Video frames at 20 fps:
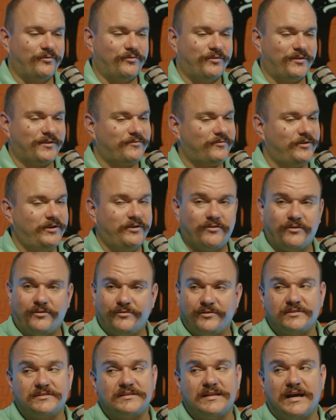the 3-year-old
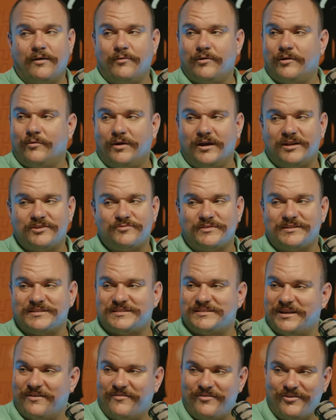does not want to watch what the
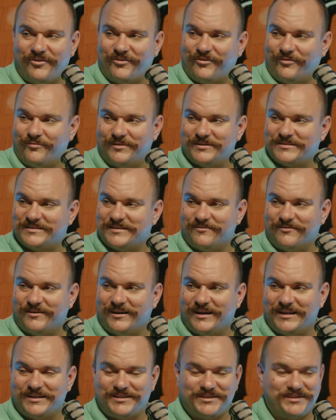7-year-old wants to
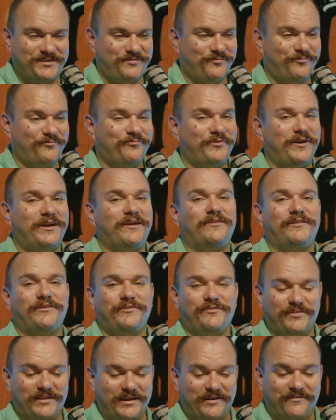watch. Rarely
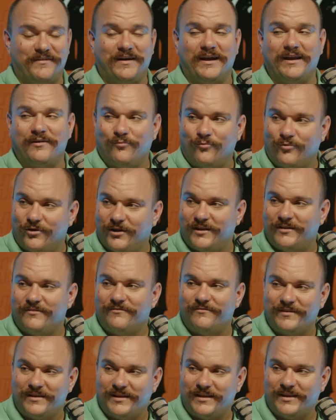do they find one
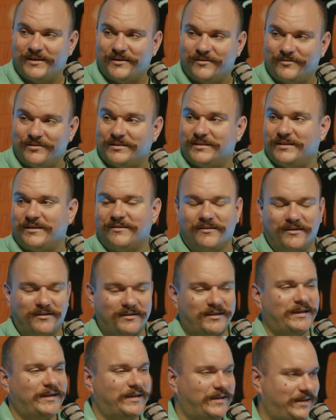video that they're all
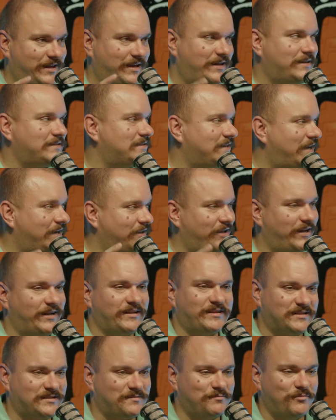like, yes, I like
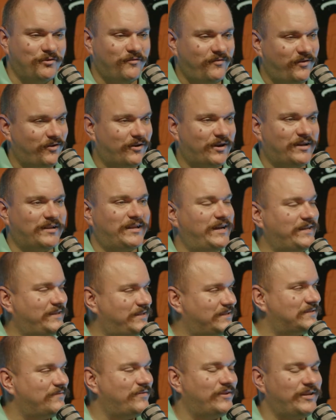this movie, or I like
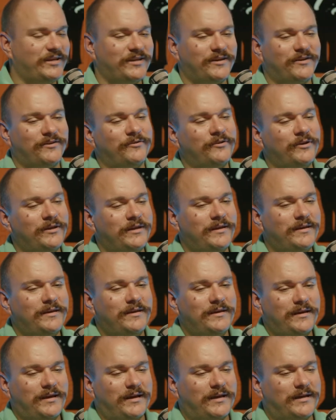this video.
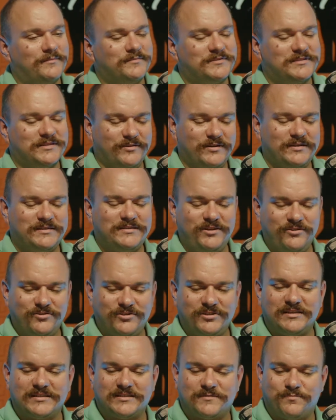So it's
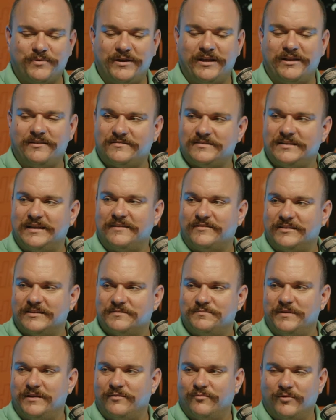usually a spread of stuff that's
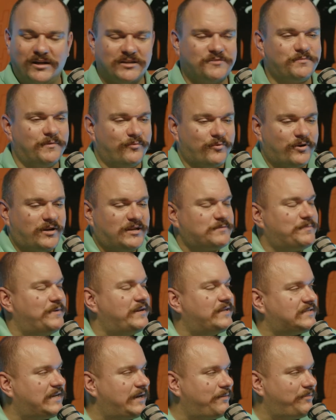being watched, but we're all
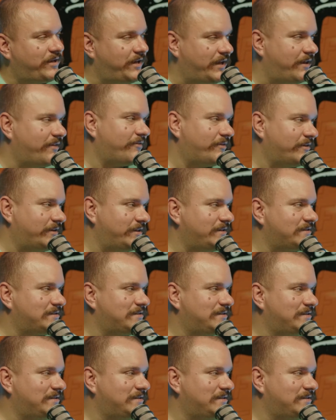spending time together at least.